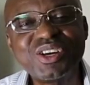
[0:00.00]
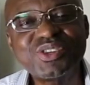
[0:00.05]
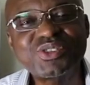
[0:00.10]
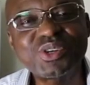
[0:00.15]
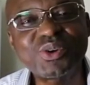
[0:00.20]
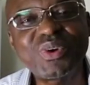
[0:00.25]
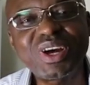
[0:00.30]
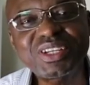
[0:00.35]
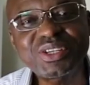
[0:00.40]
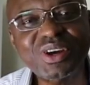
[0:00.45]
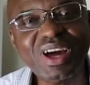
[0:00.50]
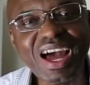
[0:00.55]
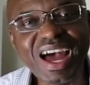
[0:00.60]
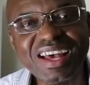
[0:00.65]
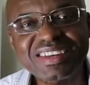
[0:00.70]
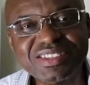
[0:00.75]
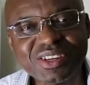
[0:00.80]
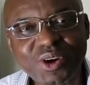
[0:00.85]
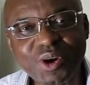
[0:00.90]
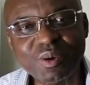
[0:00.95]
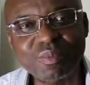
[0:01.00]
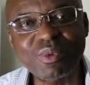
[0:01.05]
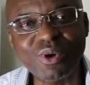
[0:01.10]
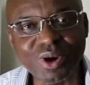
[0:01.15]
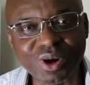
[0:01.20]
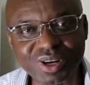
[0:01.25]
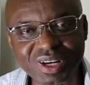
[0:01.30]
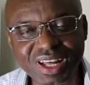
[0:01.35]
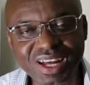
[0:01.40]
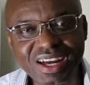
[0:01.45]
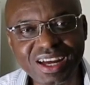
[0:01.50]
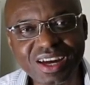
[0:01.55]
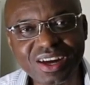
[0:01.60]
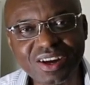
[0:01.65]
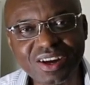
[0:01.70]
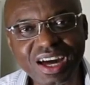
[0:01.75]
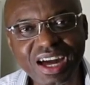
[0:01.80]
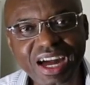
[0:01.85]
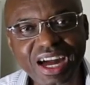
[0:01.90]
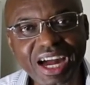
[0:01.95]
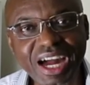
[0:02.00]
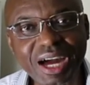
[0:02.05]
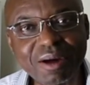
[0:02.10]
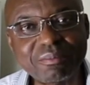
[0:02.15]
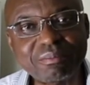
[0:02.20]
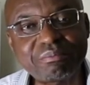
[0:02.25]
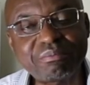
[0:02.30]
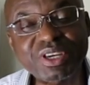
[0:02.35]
So when you ask Omron, uh,